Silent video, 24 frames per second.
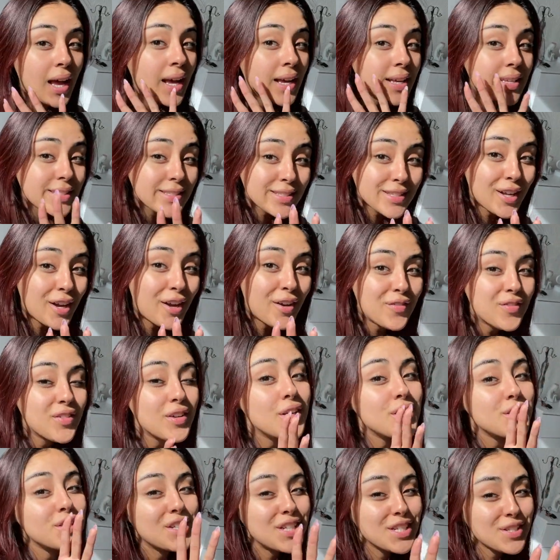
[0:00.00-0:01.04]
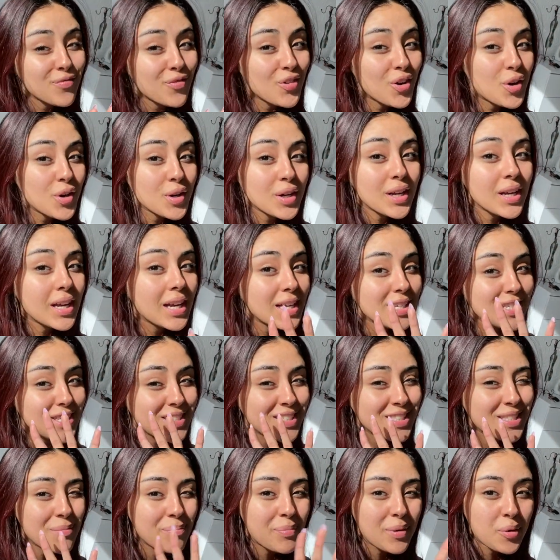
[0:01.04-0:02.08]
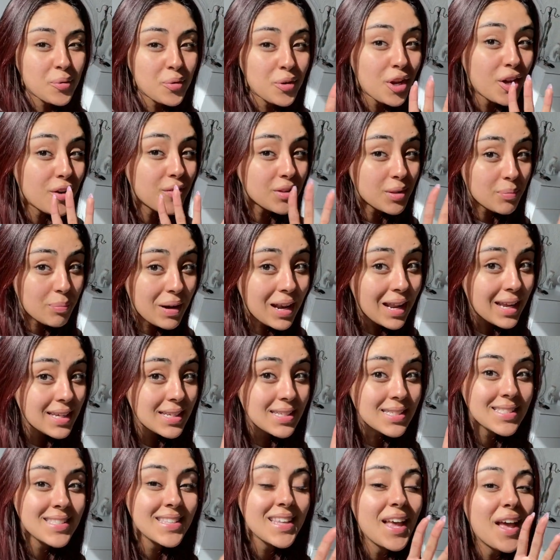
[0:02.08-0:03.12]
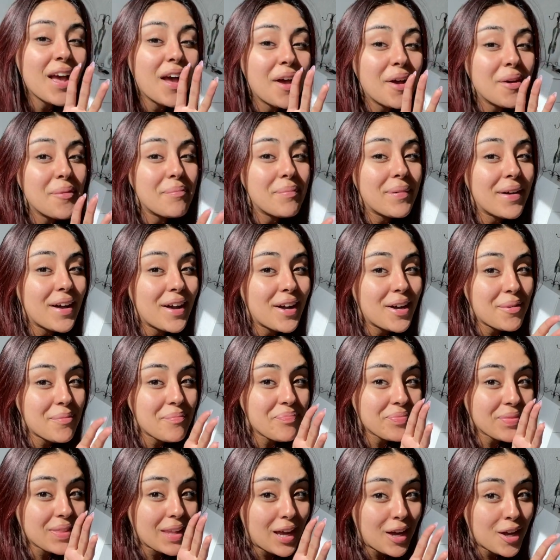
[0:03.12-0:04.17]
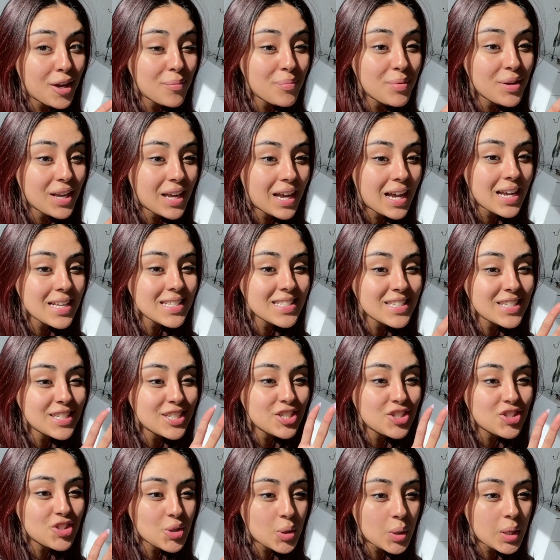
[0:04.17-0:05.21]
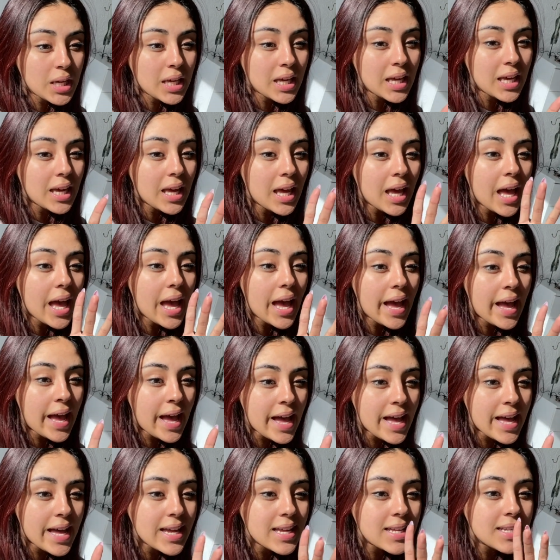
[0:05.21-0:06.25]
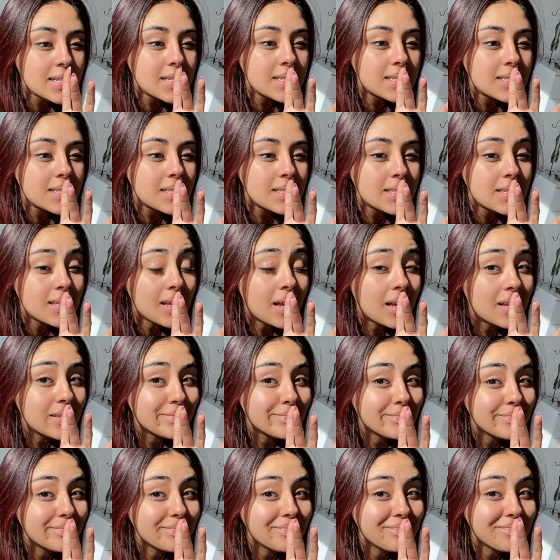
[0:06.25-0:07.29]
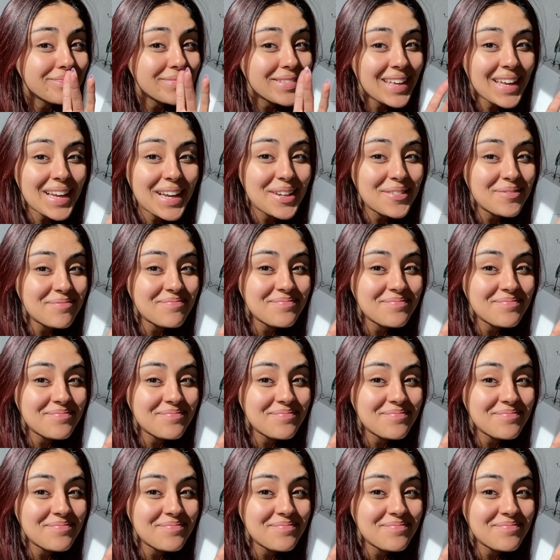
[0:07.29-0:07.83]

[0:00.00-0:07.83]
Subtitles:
stuff. So this vlog is just a bit all over the place, but I hope you guys enjoy it, and yeah.